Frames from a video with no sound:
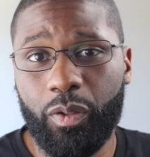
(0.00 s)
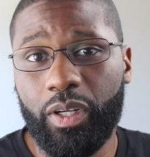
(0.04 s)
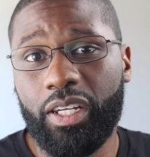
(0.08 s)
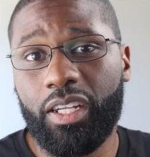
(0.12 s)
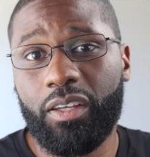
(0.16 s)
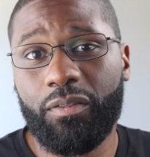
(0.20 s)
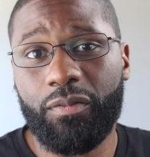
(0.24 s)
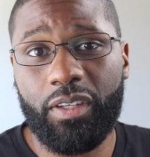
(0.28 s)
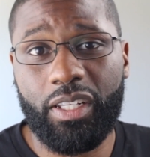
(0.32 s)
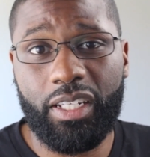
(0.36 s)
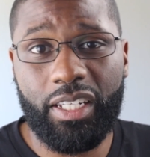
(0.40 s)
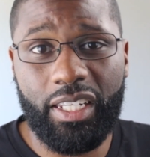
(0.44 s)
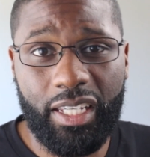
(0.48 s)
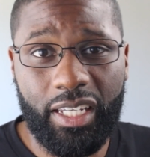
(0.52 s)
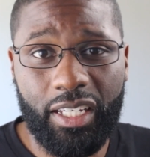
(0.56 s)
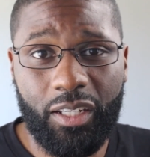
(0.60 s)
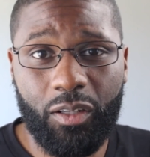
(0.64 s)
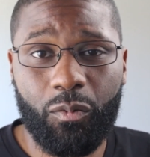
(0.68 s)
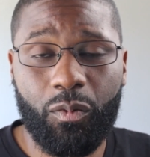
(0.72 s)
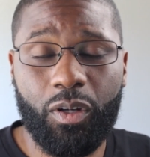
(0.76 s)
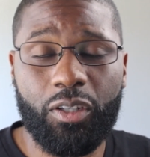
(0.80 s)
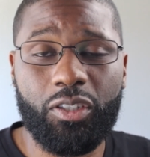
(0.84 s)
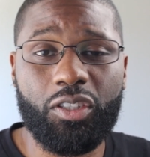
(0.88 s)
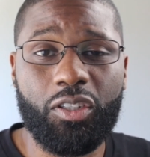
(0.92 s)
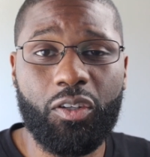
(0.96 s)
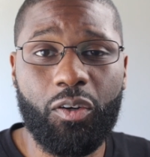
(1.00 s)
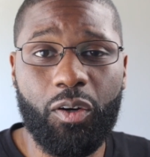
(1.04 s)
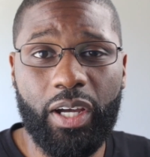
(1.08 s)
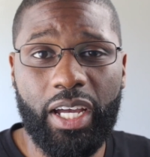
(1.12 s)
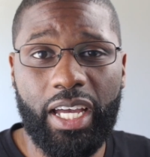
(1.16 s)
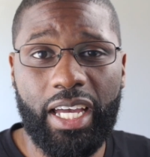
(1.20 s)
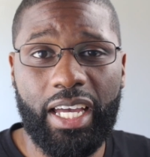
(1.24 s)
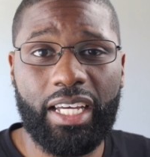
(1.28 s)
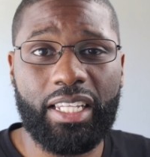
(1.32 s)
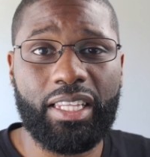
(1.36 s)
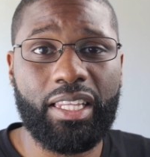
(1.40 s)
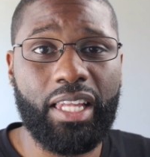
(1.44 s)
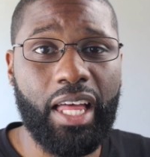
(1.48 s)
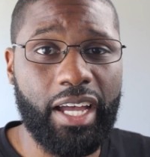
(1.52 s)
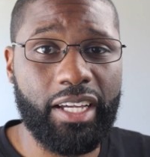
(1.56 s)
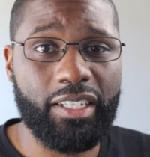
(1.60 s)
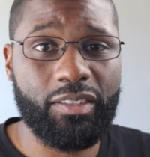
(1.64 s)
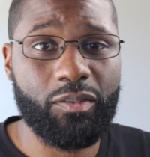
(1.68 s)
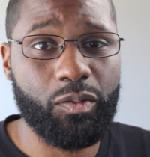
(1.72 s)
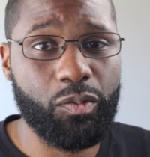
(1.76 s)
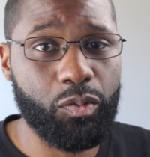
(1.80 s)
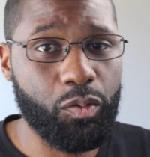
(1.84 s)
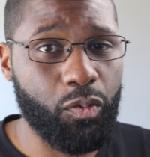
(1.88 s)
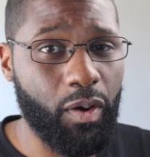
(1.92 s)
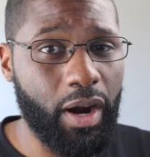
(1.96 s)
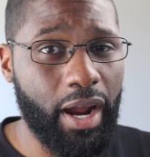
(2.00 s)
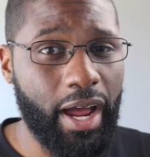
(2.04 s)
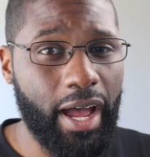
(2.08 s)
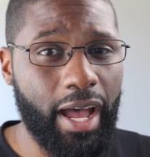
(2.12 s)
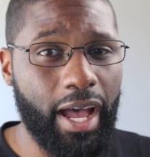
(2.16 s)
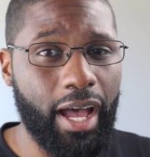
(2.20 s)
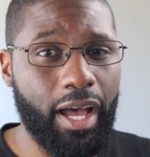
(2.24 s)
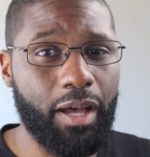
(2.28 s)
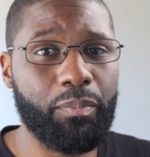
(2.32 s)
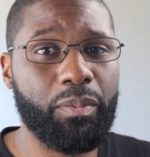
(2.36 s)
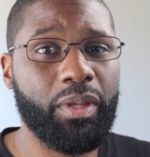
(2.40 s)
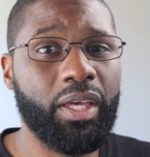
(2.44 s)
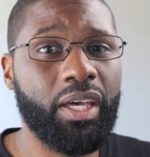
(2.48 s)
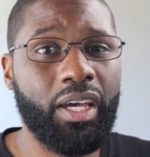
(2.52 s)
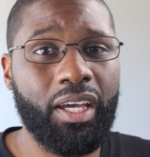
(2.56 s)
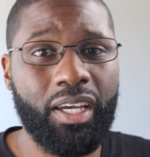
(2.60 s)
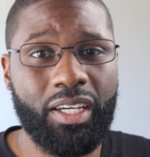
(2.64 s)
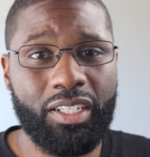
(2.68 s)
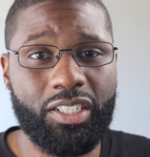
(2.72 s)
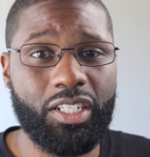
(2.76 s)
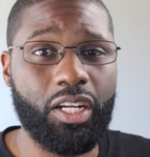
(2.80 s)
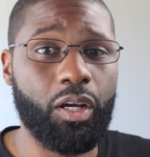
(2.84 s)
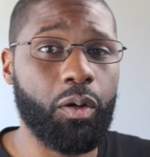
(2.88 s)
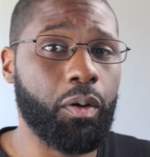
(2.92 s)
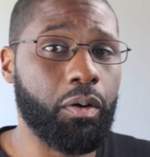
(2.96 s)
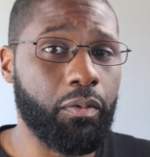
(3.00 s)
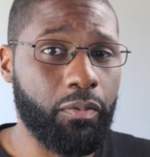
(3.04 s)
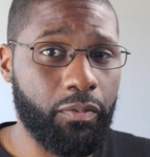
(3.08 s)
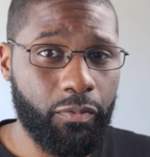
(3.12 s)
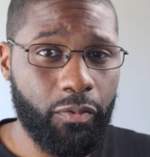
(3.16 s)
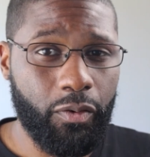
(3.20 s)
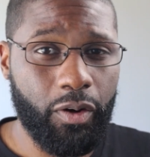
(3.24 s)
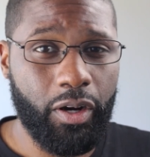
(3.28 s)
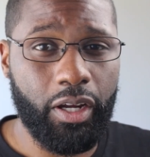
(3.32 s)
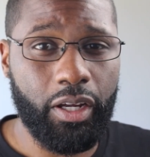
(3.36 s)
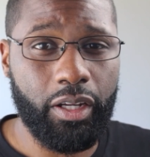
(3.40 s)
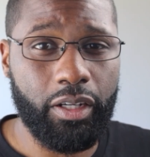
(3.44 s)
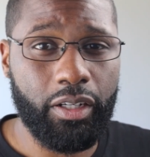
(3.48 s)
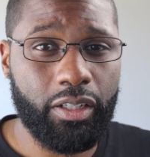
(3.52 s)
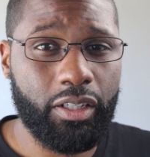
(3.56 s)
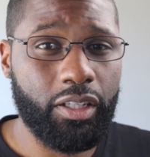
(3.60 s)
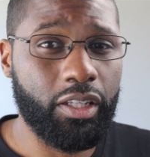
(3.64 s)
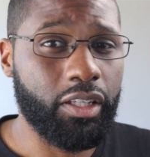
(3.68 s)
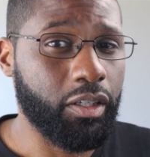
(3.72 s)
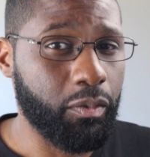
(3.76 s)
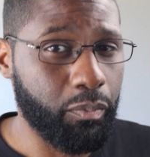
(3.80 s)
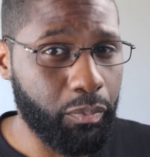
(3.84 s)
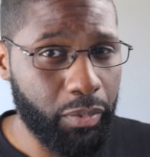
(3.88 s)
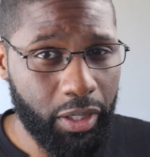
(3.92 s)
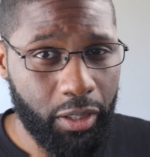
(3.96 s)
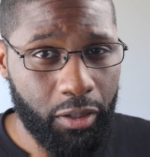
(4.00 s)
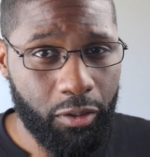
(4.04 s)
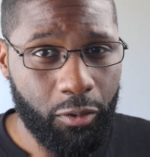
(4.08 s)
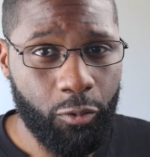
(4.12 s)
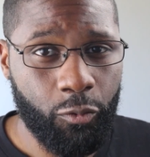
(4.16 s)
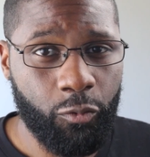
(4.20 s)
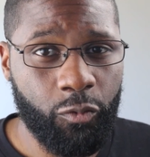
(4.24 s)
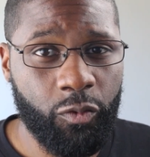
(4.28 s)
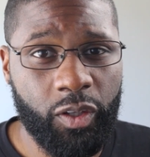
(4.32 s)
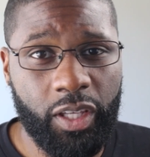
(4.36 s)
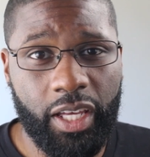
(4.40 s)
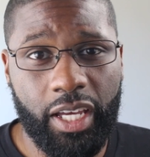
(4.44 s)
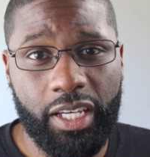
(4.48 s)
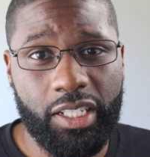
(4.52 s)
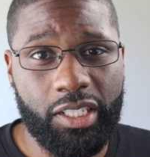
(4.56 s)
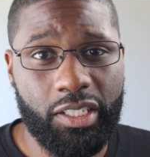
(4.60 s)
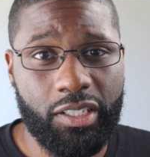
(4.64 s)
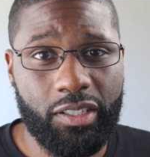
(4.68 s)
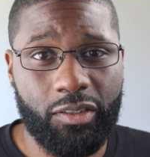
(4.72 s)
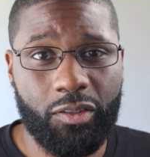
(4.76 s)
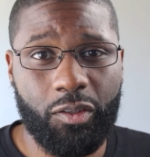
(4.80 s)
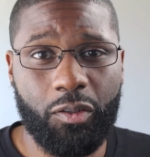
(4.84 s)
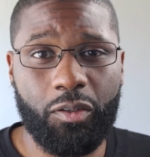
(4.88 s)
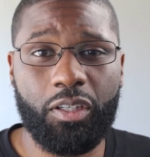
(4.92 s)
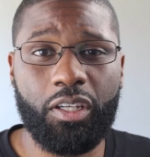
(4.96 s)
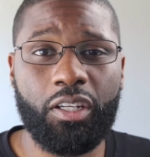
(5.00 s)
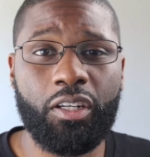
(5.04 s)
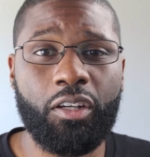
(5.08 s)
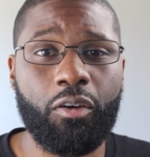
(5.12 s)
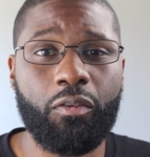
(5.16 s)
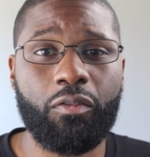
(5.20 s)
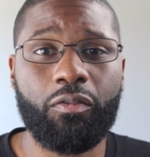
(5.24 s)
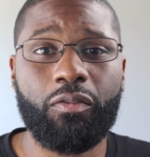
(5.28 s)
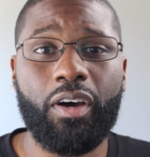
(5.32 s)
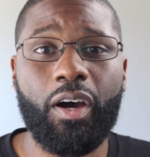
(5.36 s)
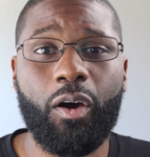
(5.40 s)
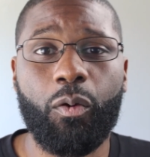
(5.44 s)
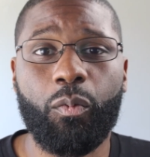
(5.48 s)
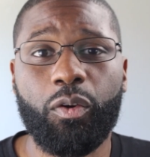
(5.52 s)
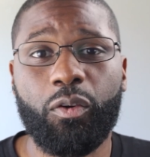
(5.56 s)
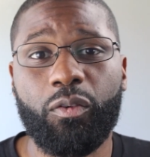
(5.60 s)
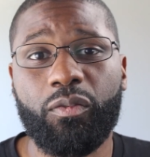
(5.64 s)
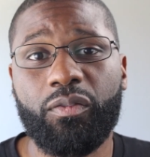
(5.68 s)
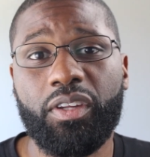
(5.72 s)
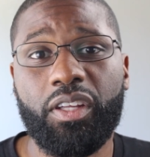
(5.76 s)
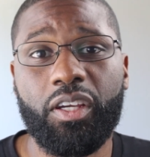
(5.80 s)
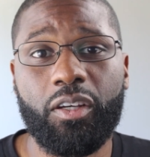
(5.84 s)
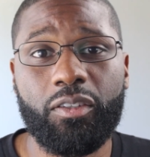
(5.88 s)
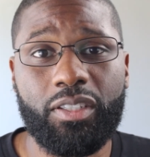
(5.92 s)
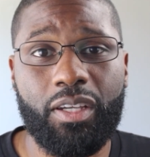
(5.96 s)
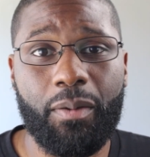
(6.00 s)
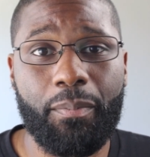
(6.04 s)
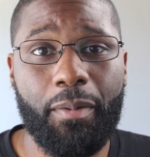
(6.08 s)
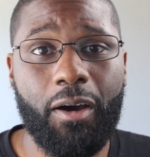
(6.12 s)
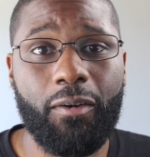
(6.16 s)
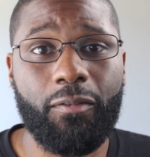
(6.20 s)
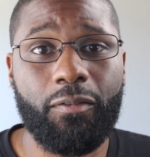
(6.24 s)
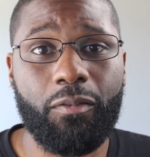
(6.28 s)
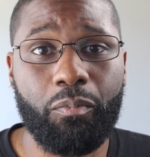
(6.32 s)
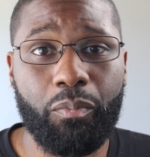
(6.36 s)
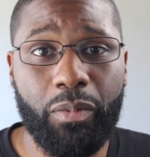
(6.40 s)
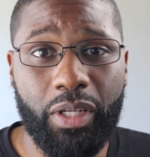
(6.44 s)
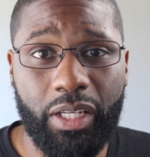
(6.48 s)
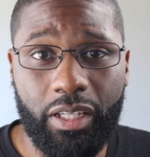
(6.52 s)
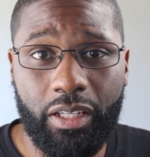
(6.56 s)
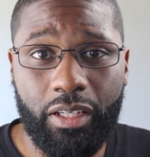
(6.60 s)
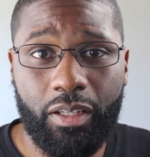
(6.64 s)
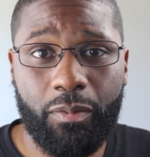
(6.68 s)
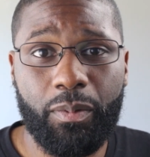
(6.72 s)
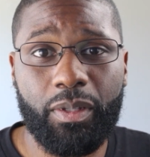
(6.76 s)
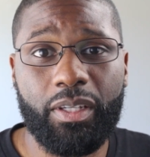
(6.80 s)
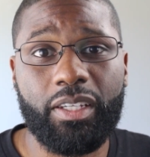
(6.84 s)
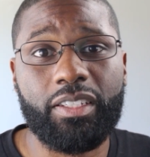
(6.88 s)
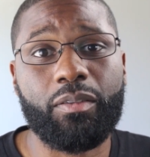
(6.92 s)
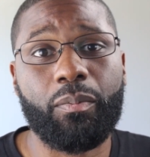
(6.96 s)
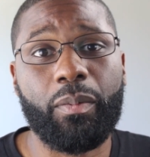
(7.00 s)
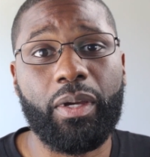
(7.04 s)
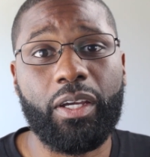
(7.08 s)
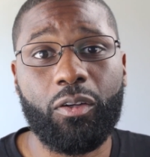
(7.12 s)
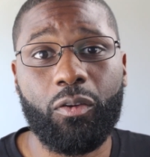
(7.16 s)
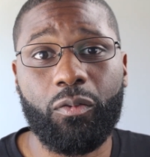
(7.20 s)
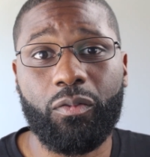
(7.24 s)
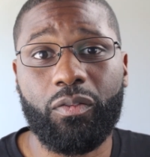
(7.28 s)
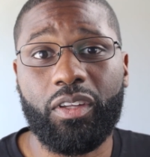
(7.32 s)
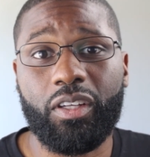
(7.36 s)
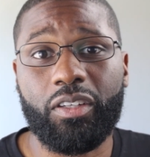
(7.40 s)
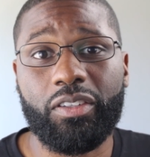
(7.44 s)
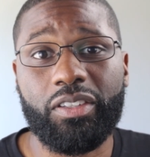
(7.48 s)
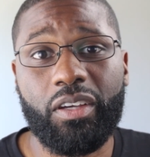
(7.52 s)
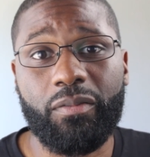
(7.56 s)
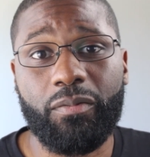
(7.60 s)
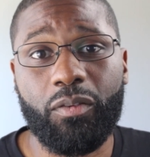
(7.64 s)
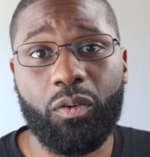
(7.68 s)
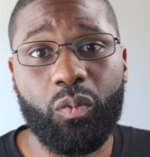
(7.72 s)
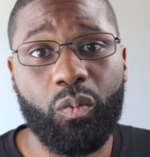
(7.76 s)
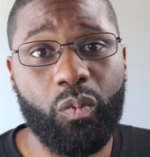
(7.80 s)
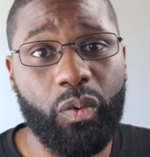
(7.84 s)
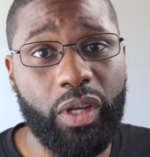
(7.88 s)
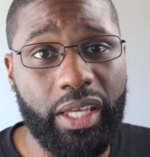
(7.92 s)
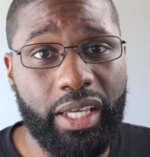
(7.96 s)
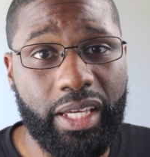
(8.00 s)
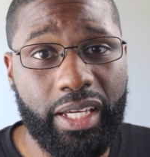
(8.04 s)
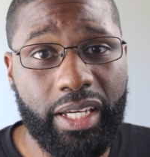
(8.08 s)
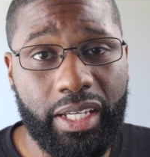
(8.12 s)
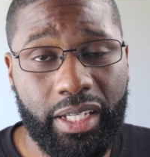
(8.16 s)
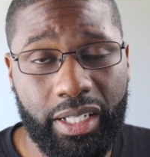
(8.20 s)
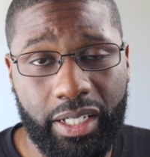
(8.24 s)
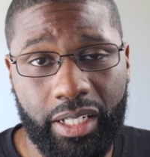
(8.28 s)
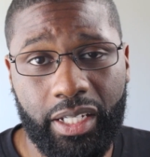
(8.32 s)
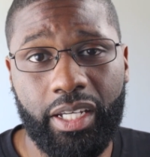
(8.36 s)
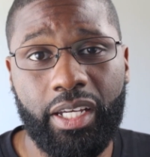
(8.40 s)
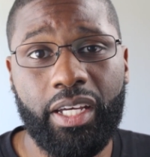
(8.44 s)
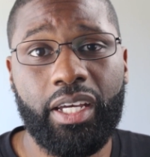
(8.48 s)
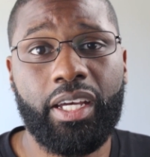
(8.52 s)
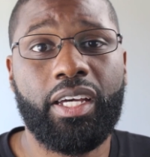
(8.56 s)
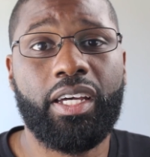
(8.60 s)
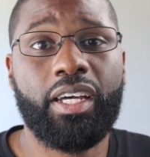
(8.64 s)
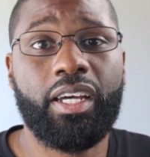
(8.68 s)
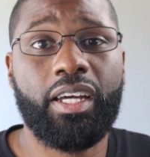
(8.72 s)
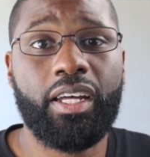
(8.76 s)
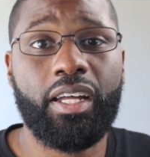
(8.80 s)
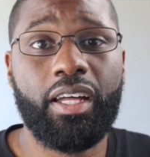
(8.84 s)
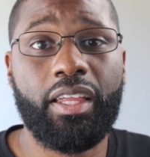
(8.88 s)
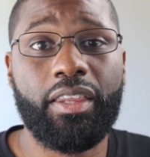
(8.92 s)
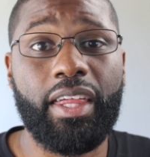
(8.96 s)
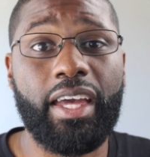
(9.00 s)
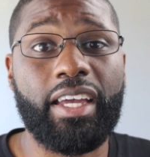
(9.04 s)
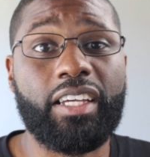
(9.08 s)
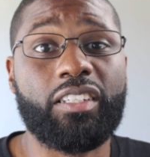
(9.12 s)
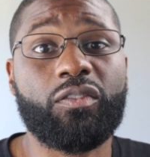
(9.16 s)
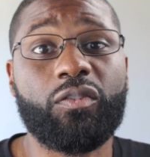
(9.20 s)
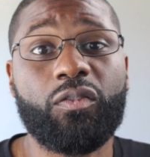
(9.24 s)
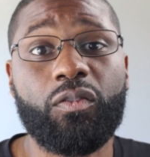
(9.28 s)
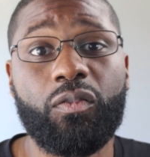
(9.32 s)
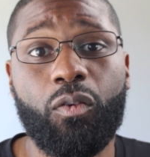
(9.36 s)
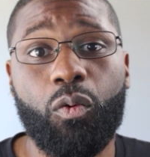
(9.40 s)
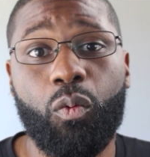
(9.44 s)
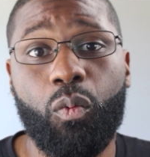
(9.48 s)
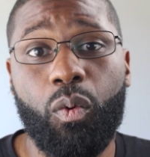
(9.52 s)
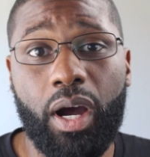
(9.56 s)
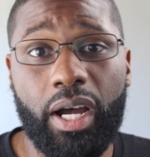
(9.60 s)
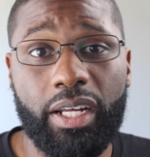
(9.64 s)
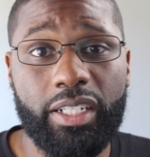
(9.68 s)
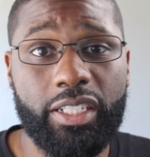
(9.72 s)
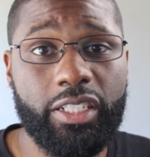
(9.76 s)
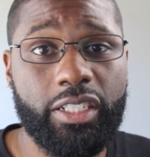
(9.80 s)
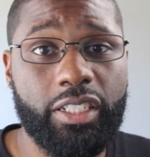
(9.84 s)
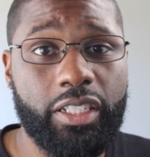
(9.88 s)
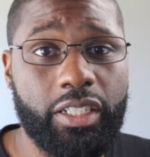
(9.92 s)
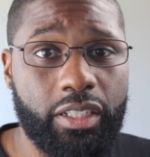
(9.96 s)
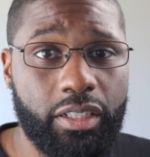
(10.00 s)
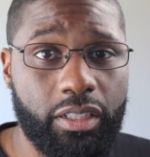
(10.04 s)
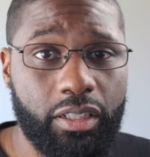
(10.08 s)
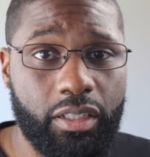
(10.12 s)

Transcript: And if you did, why don't you go ahead, like, subscribe, share with a friend, click the bell notification so you get notified when new videos come out from me because I make new videos every week. Thanks for watching.